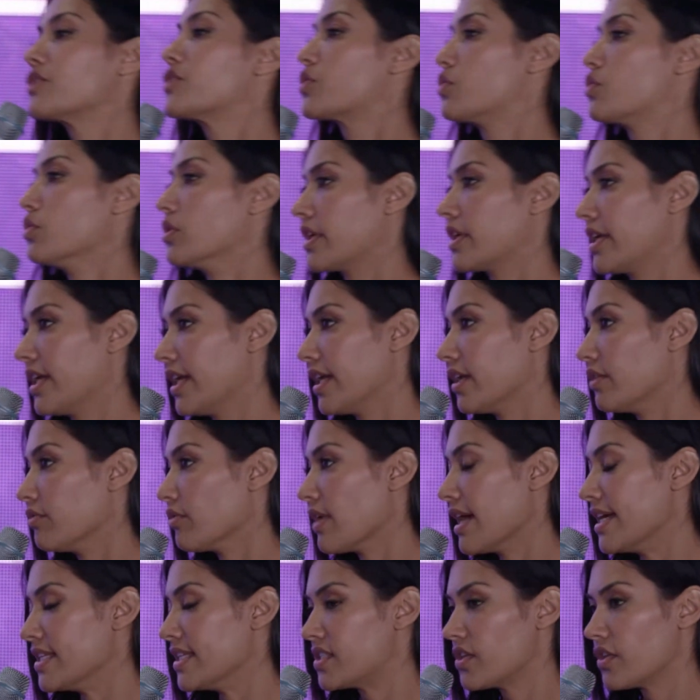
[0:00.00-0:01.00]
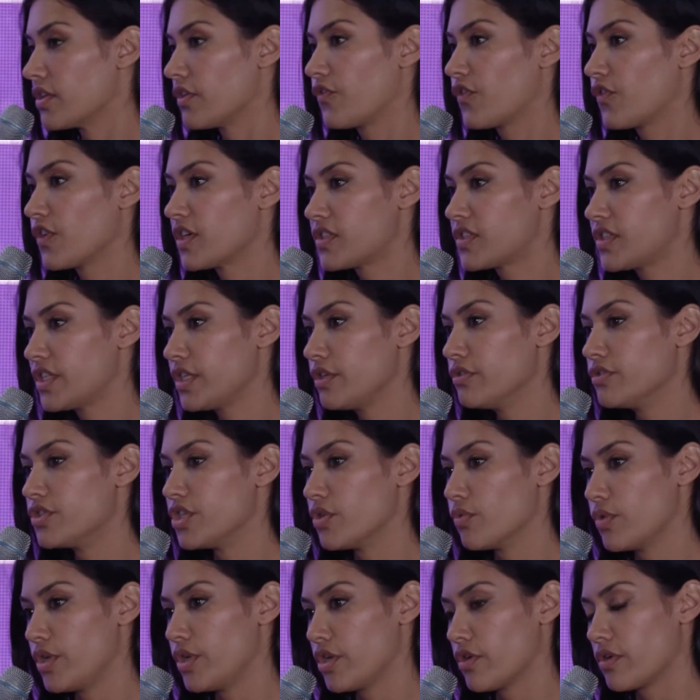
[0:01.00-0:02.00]
school kid, right? So the first thing you
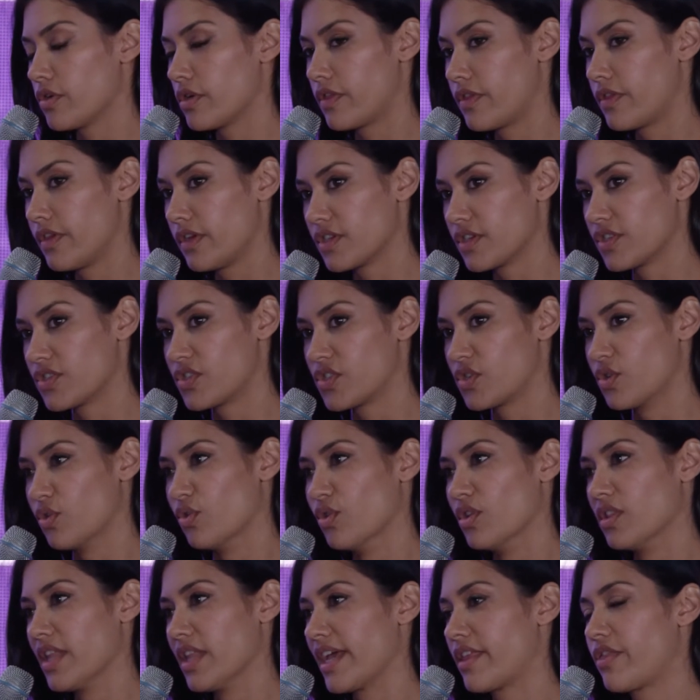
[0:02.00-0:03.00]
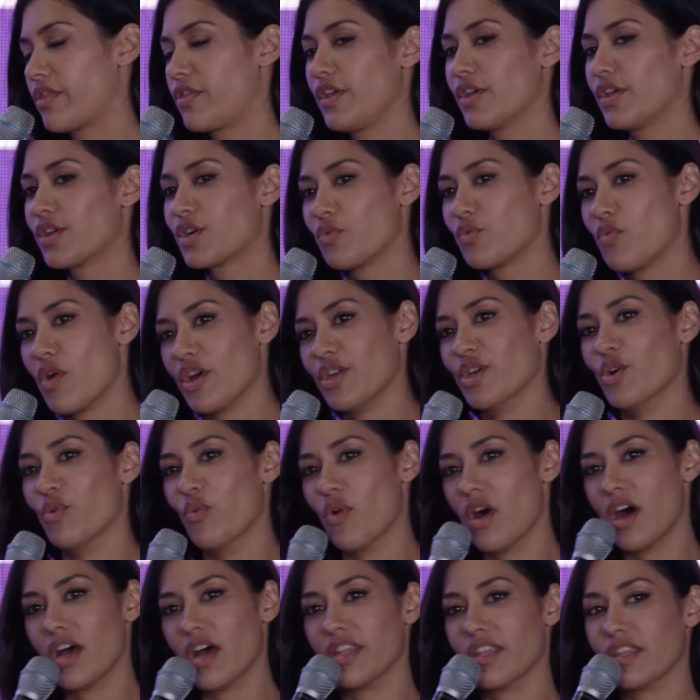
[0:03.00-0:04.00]
do when you go to theater school, like Theater
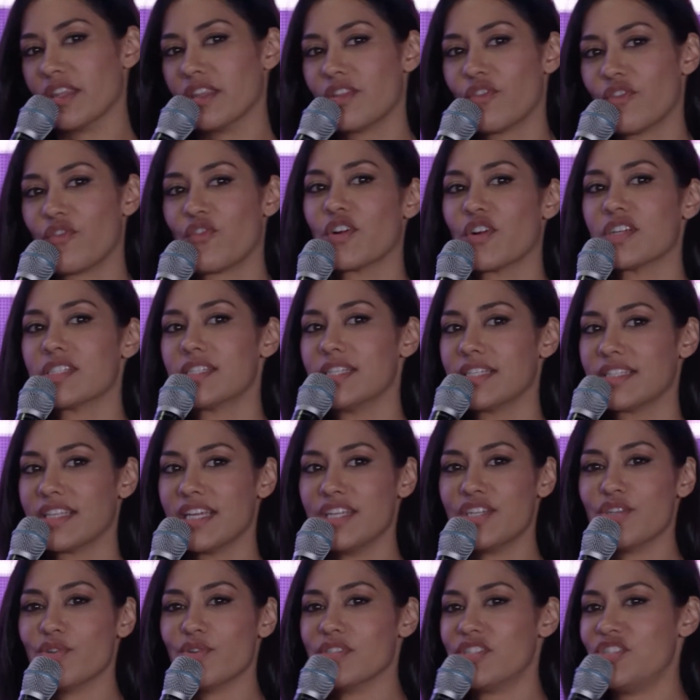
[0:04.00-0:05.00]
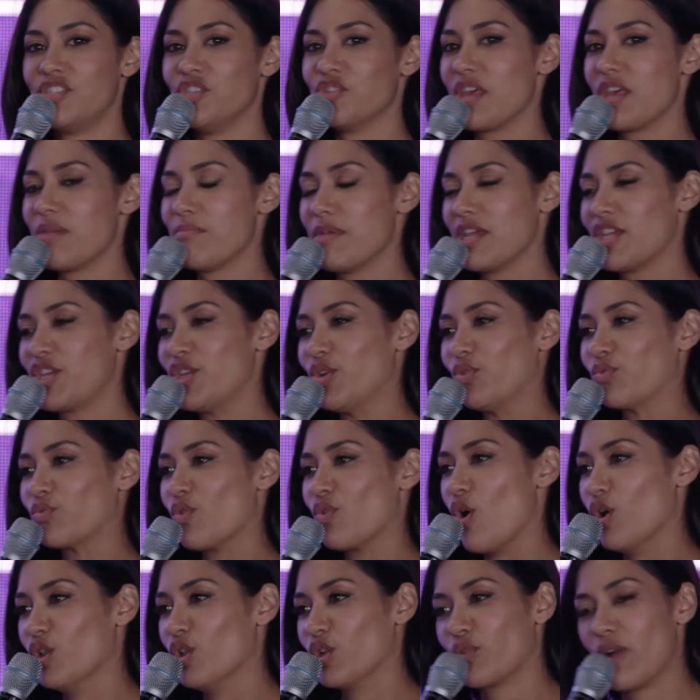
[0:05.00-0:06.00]
101, the first thing they do is they make you
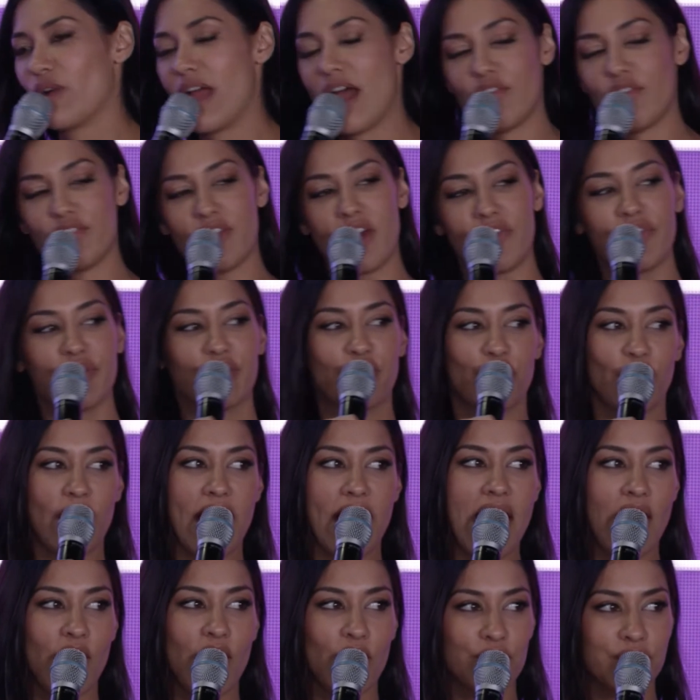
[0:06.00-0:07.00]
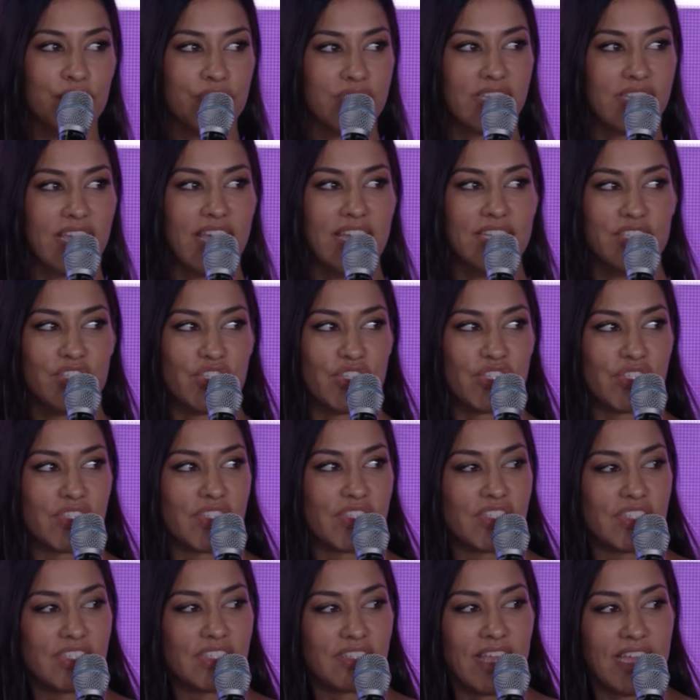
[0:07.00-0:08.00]
roll around on the ground and
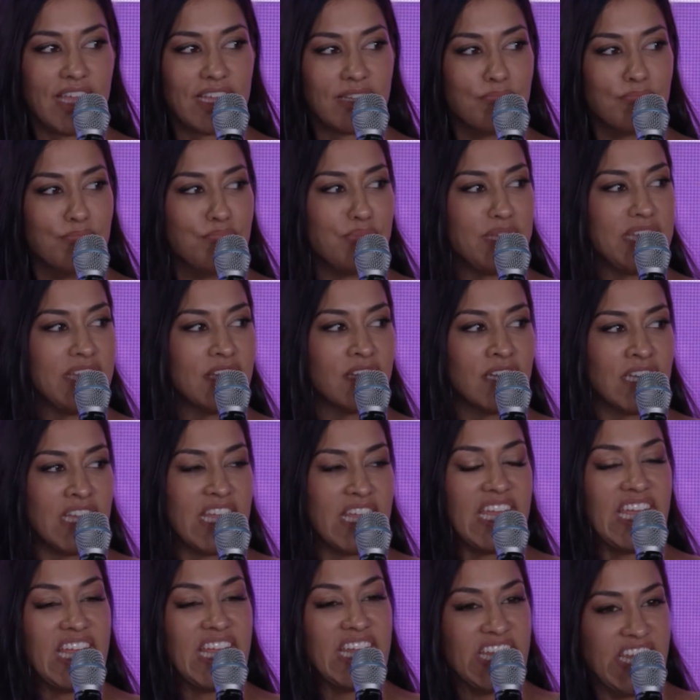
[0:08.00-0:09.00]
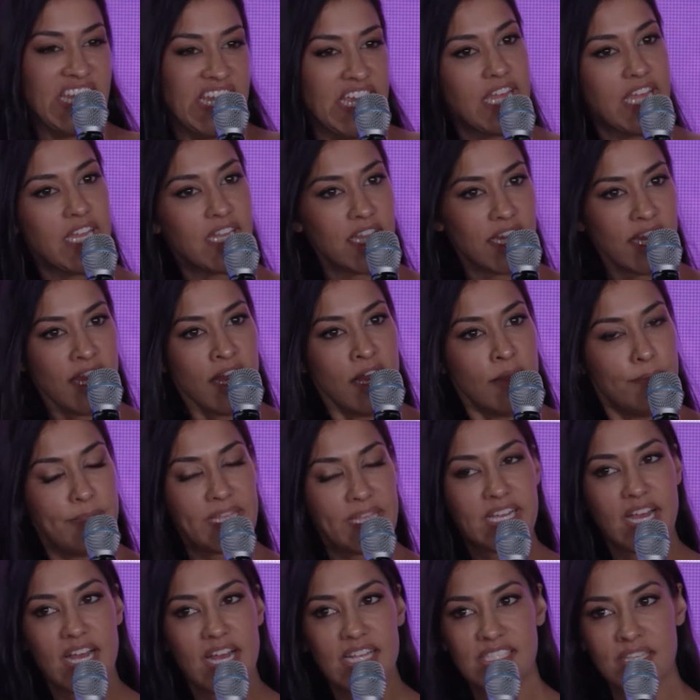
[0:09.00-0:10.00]
just be an idiot
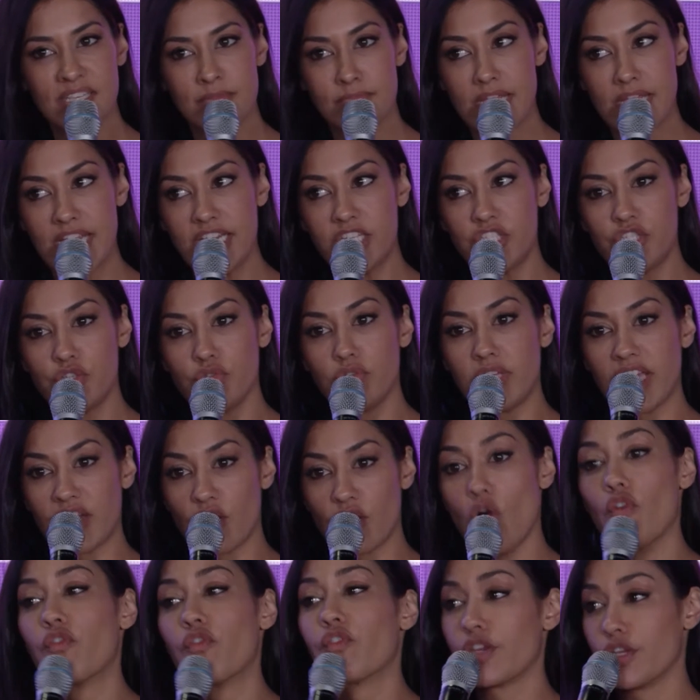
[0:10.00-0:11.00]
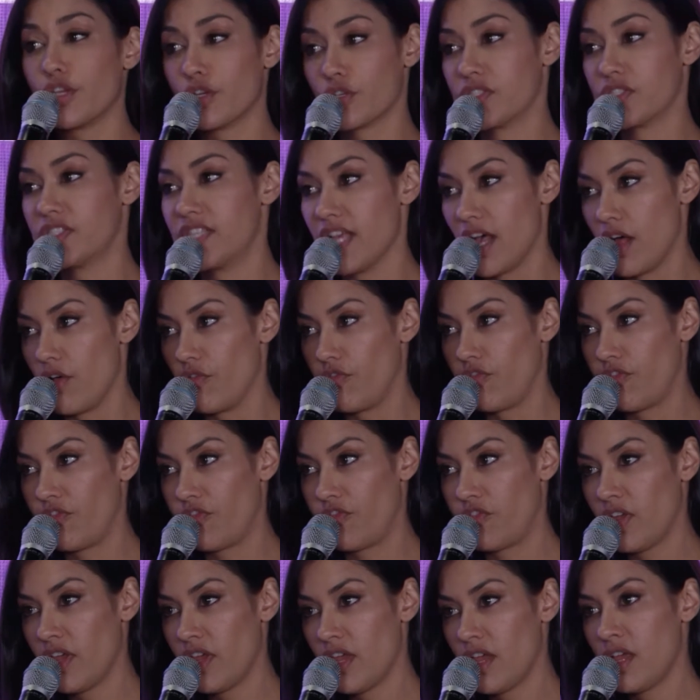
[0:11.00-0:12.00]
because it makes you get over
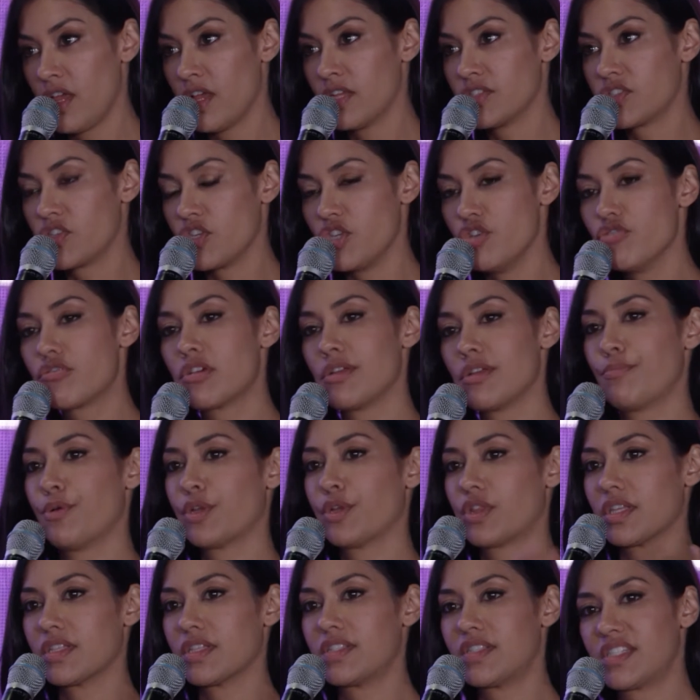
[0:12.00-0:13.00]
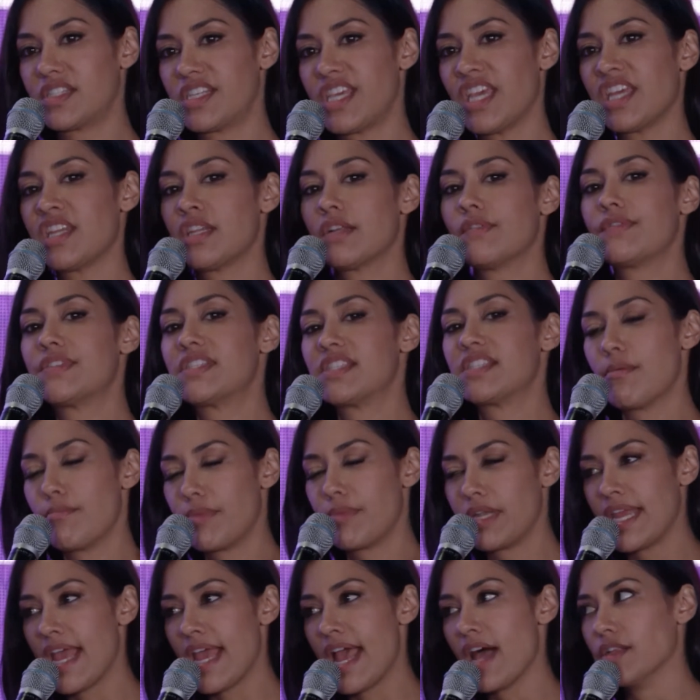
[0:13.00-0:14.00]
yourself. So you can put the skin of
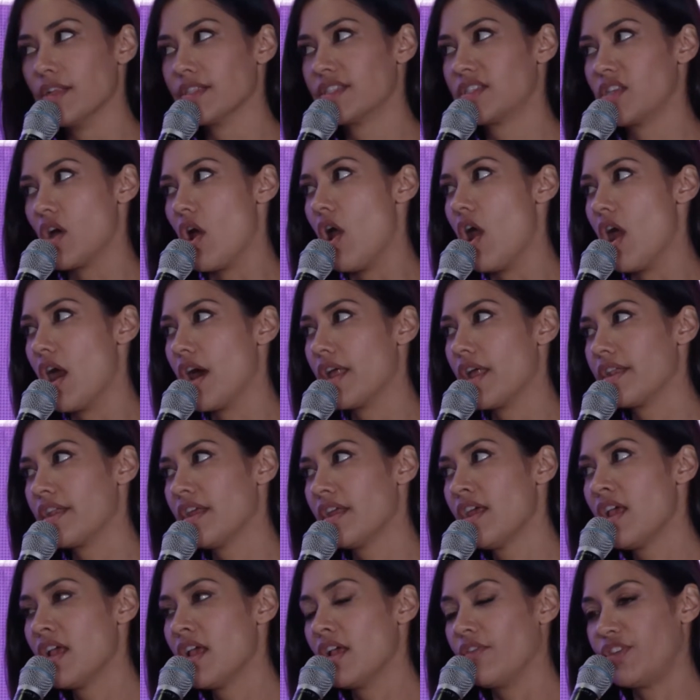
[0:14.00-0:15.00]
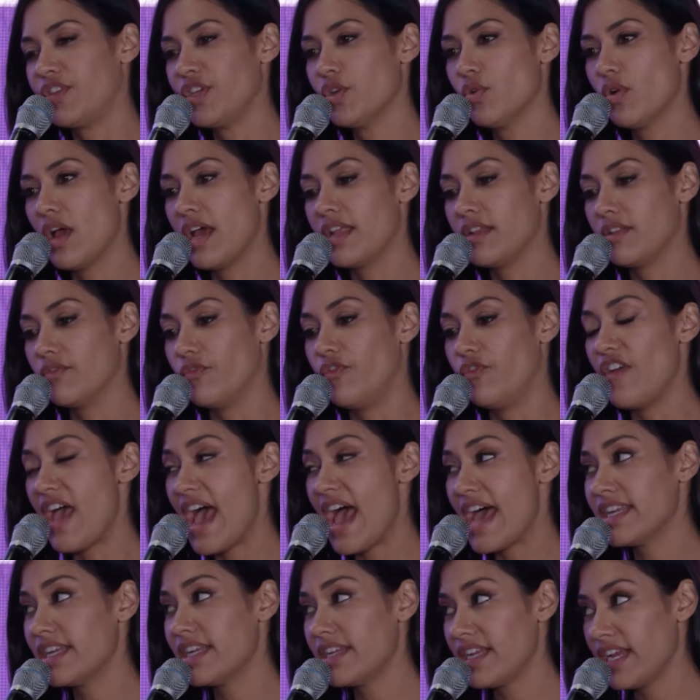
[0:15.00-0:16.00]
somebody else on.
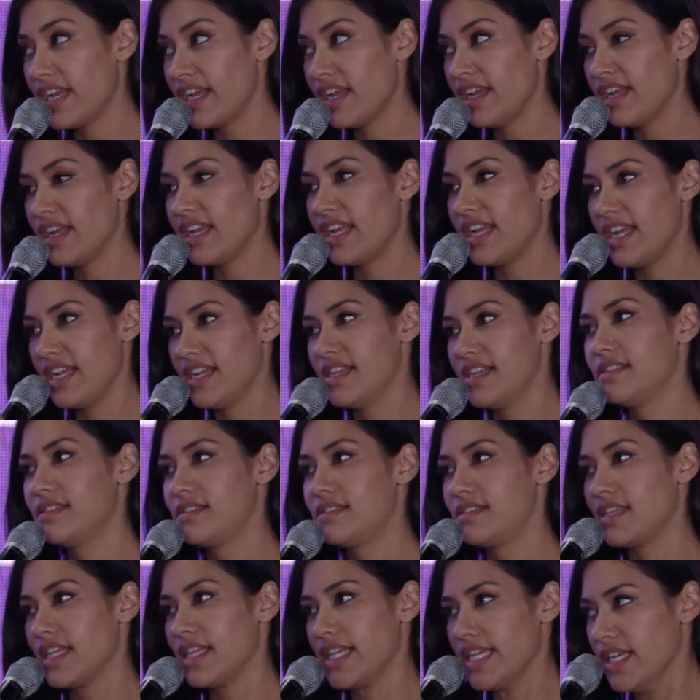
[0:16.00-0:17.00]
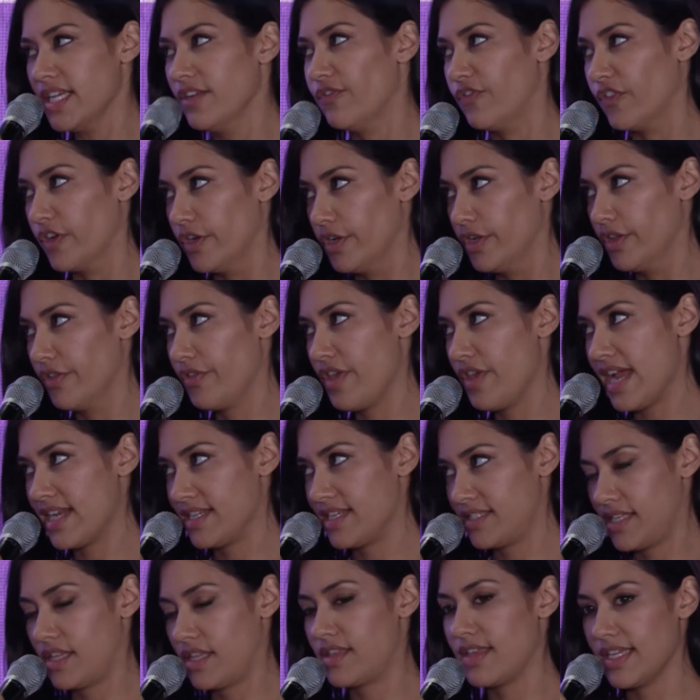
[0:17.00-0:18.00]
Vanity is evil. That
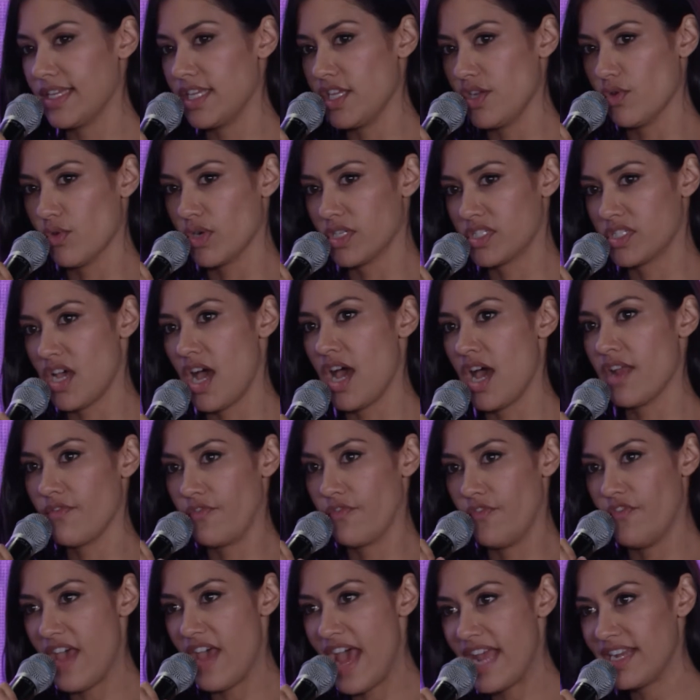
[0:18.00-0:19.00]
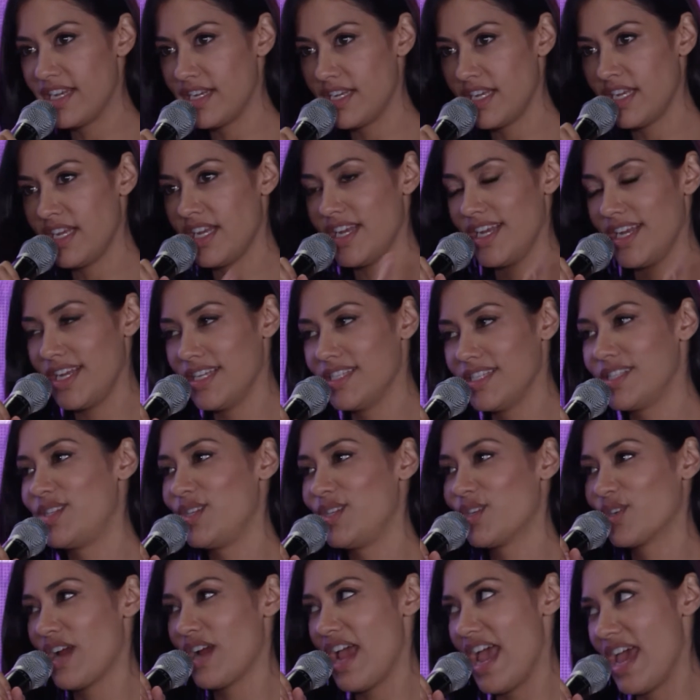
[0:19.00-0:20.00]
is the thing you are taught. Vanity is
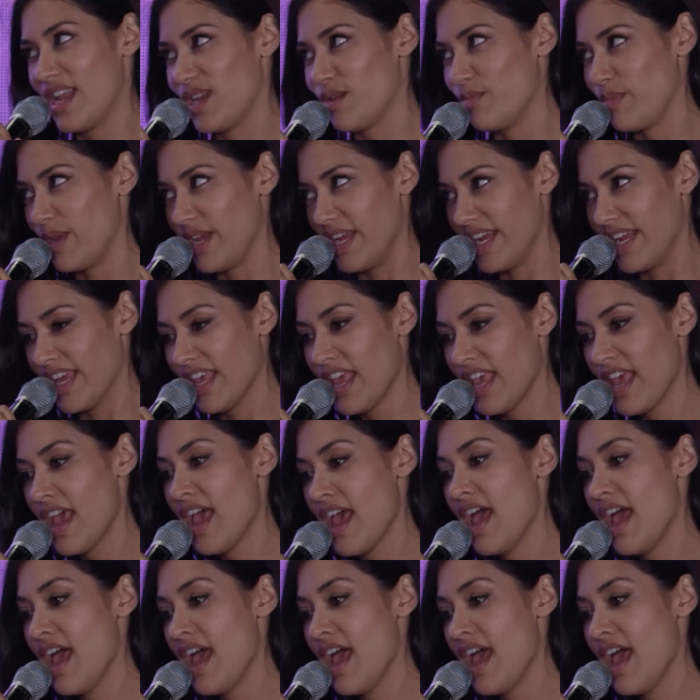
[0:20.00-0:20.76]
your enemy.